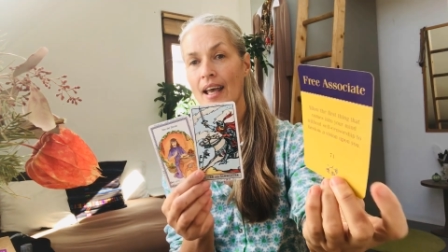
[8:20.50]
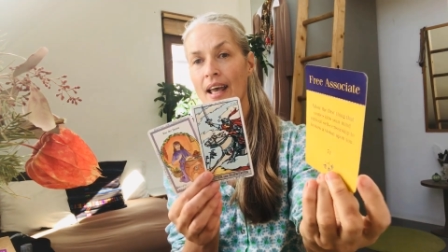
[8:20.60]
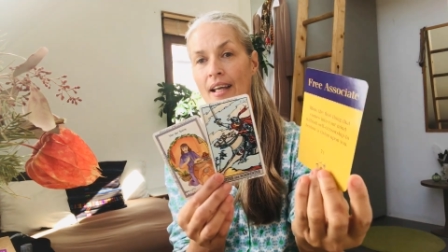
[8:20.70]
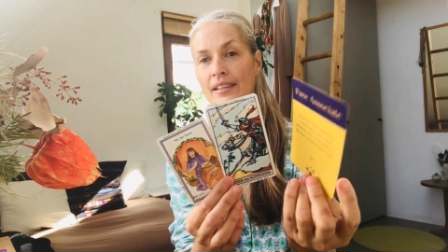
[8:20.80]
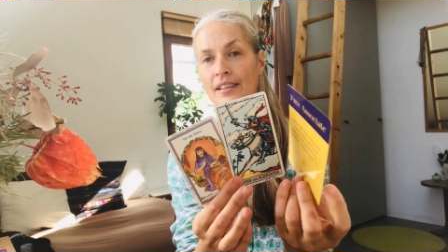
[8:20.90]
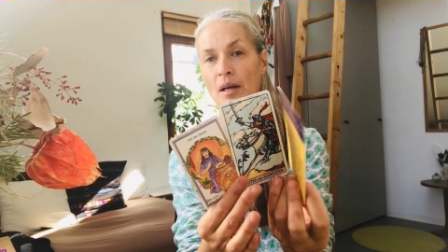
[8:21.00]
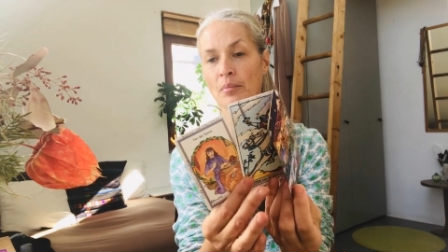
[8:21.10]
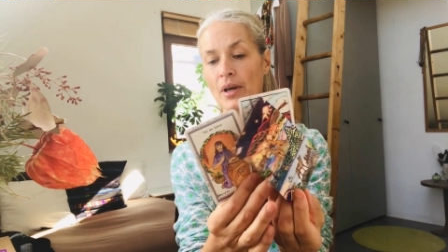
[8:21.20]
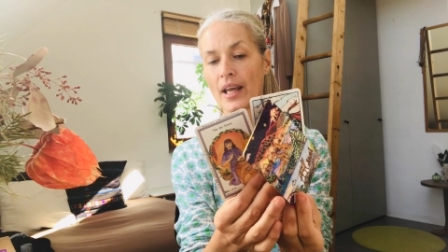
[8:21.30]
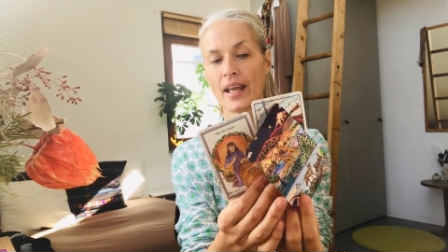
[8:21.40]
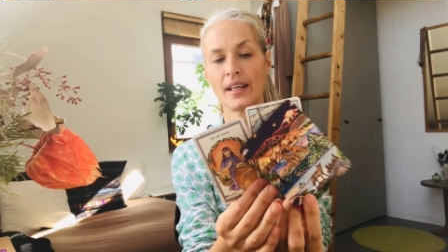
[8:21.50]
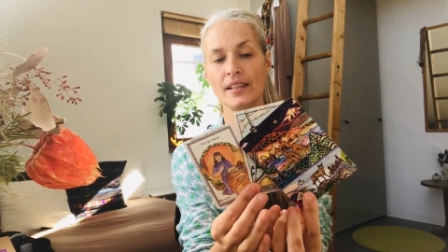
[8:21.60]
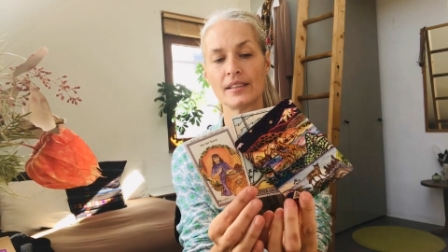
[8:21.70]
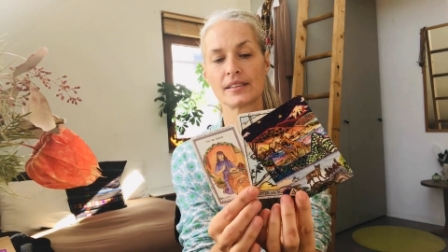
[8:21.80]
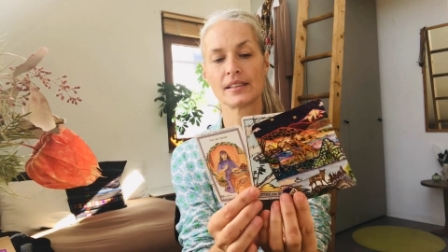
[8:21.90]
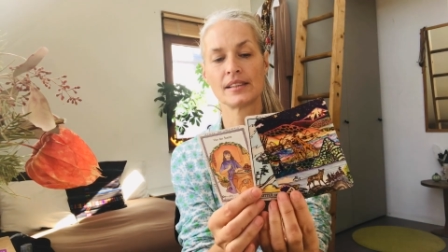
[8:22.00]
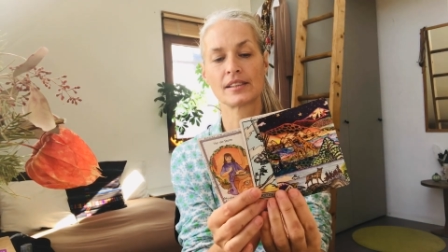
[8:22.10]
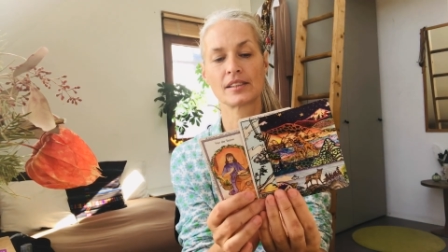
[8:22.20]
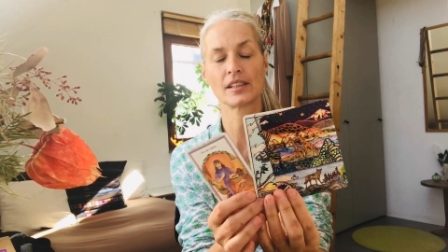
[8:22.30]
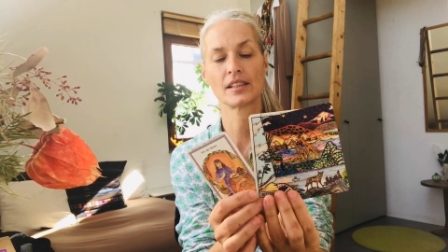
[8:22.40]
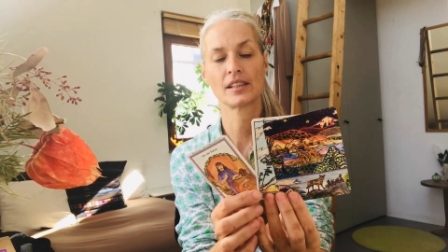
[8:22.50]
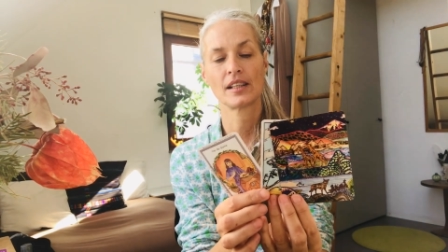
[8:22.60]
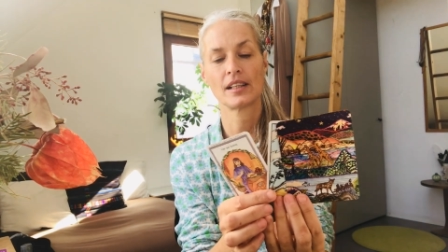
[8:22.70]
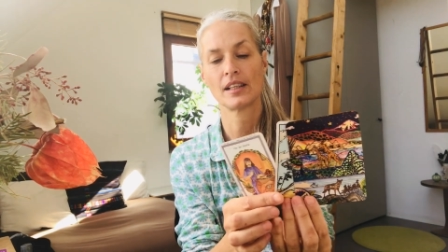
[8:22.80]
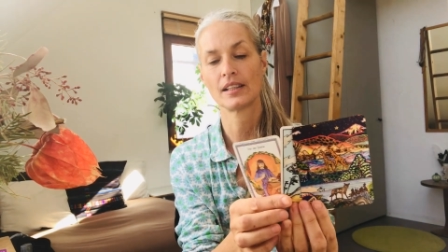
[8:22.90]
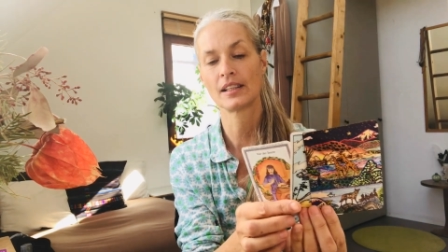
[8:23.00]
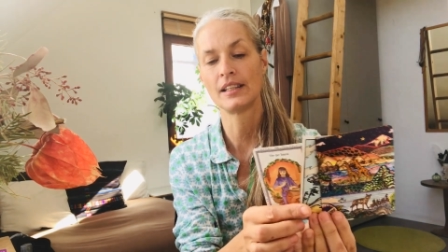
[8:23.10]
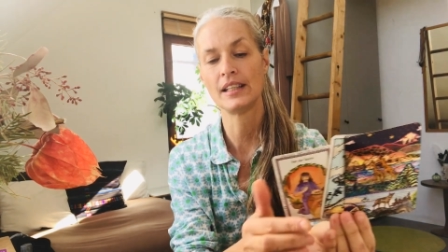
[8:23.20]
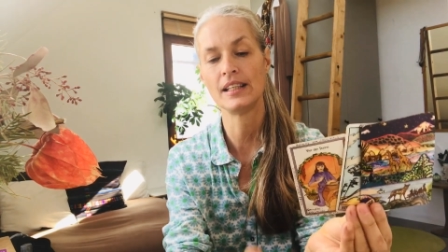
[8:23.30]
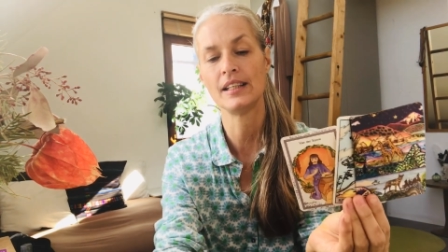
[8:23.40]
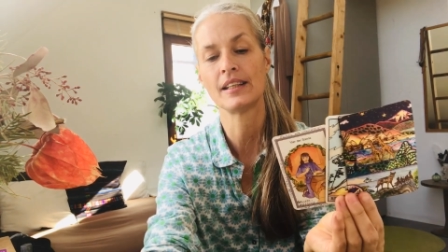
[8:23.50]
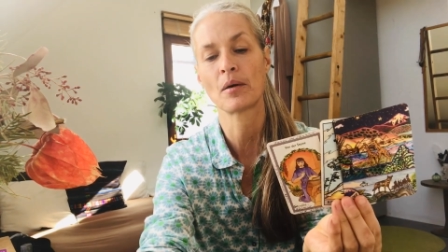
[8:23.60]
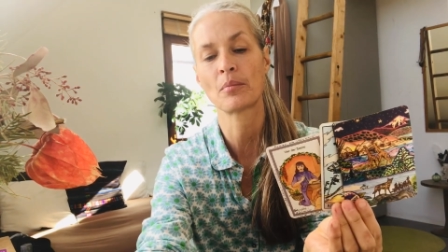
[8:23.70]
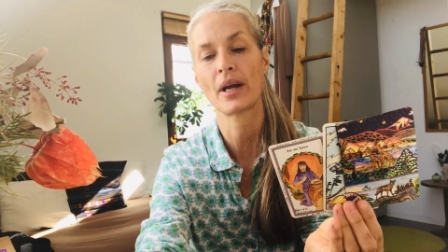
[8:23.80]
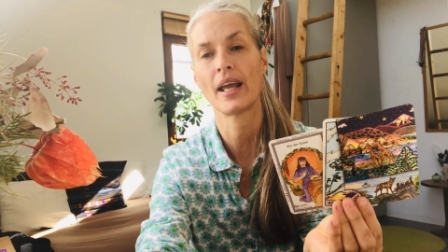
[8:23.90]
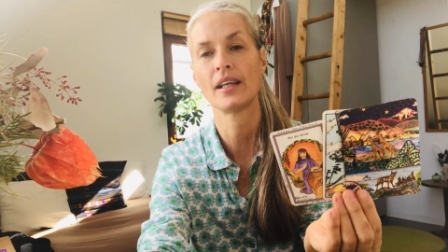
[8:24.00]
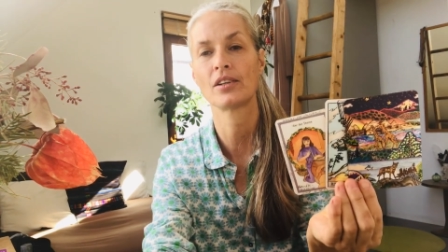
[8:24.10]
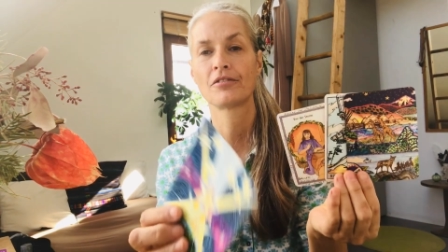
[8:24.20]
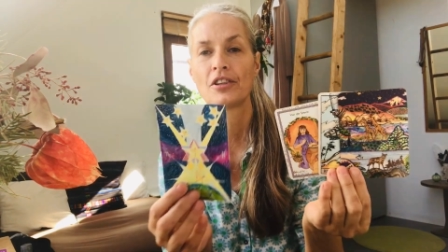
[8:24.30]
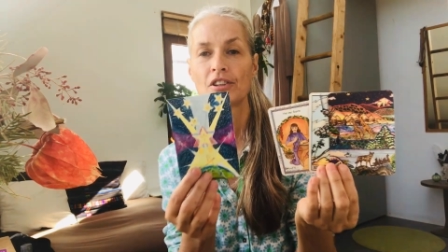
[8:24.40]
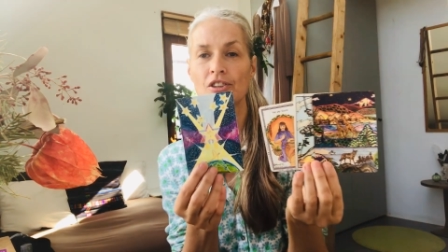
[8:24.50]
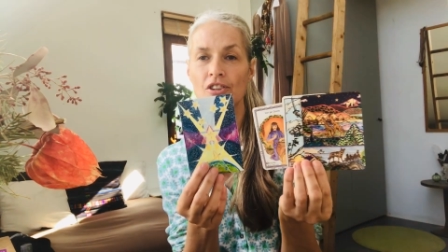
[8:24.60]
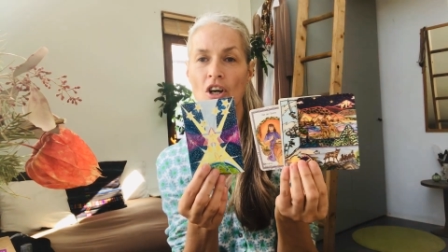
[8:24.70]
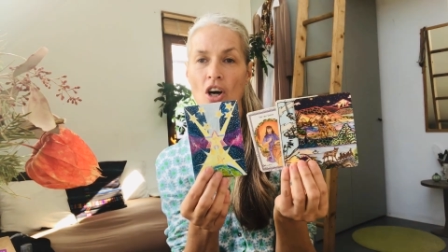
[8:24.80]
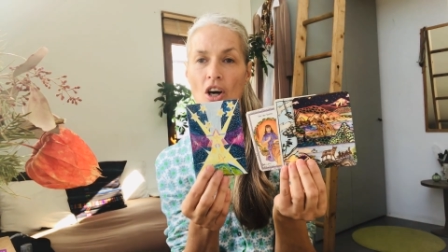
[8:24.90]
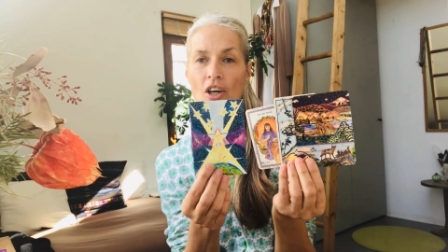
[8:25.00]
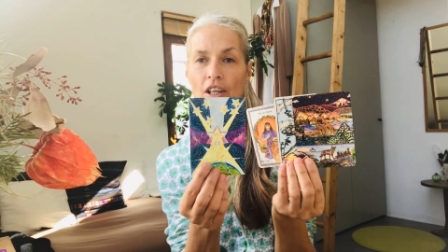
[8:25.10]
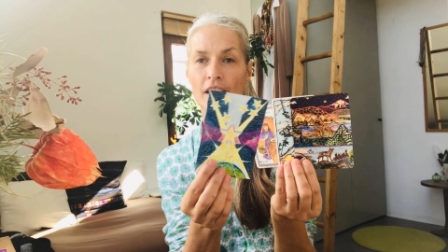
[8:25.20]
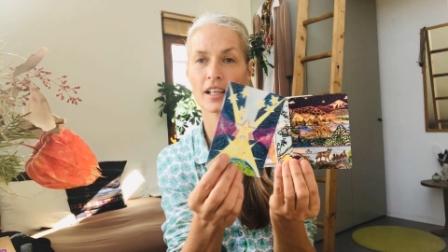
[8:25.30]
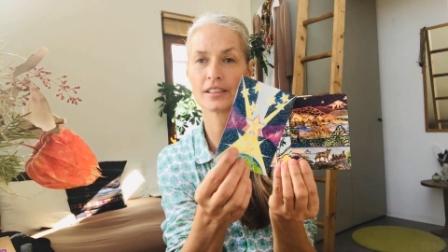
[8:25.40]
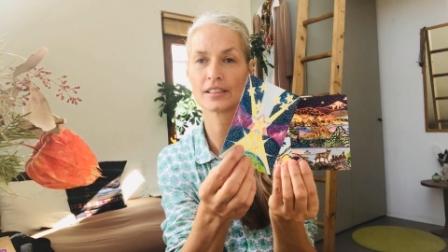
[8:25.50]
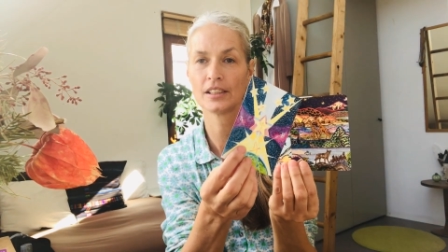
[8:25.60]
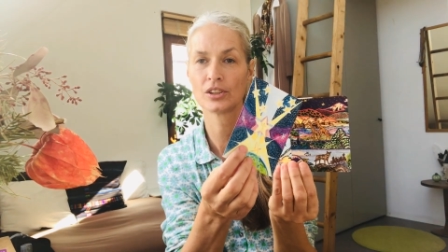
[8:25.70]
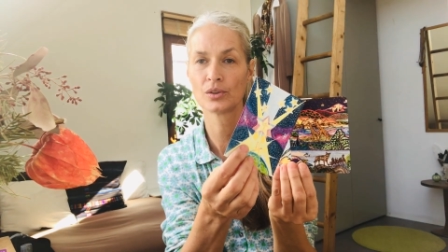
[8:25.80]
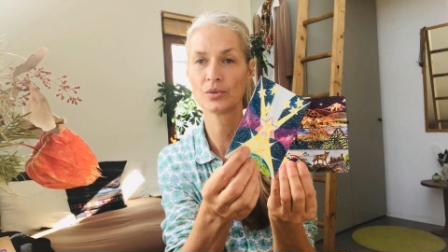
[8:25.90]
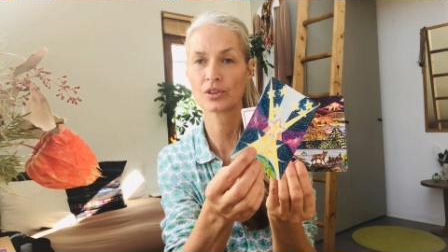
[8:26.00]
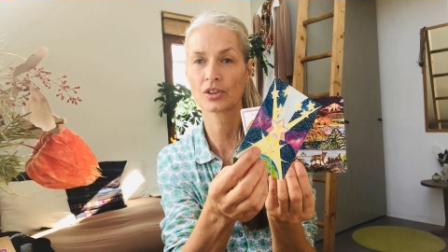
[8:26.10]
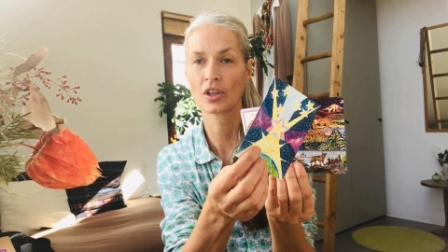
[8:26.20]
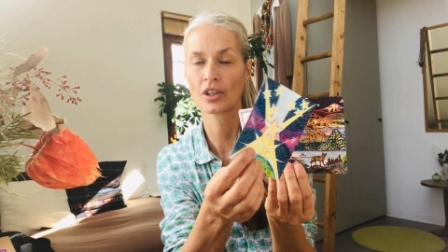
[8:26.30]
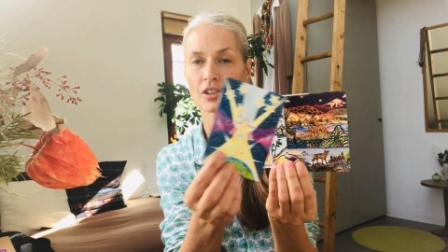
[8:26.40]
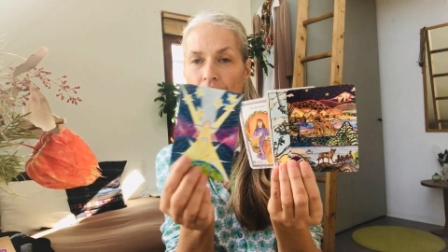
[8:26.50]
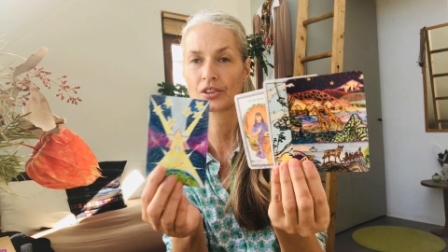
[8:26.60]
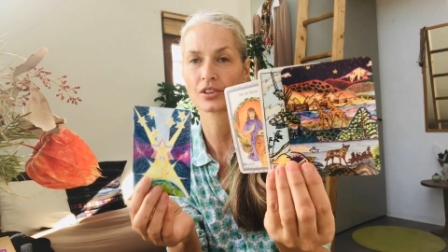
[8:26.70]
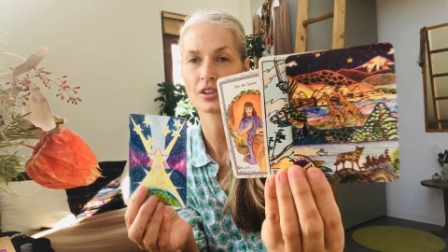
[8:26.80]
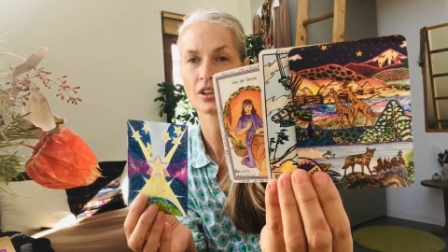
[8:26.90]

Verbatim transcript: And the number eight is the number eight of the star. And I see two stars.